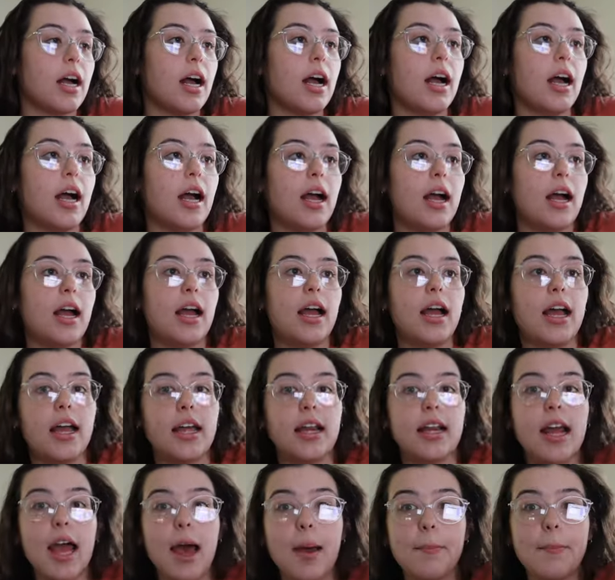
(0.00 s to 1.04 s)

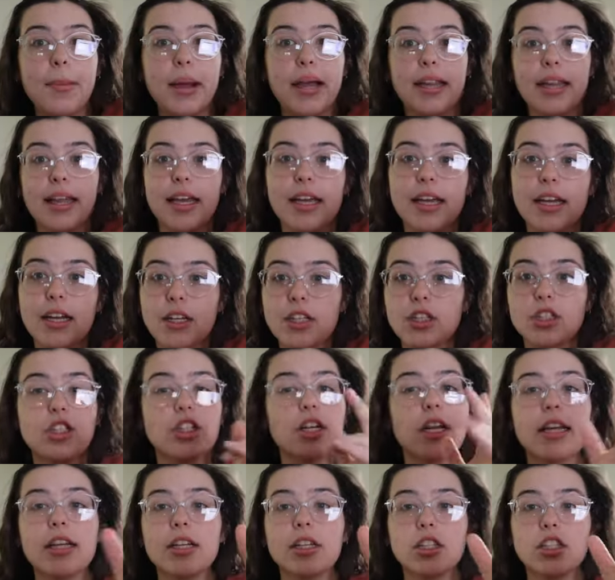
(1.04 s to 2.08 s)
on my like
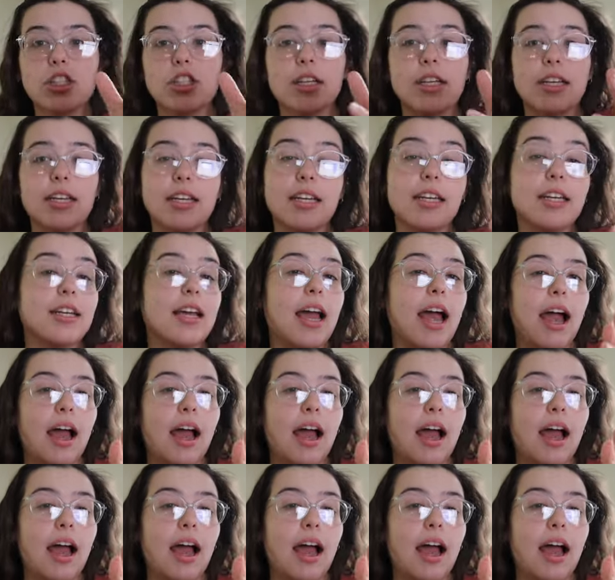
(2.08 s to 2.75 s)
cheat sheet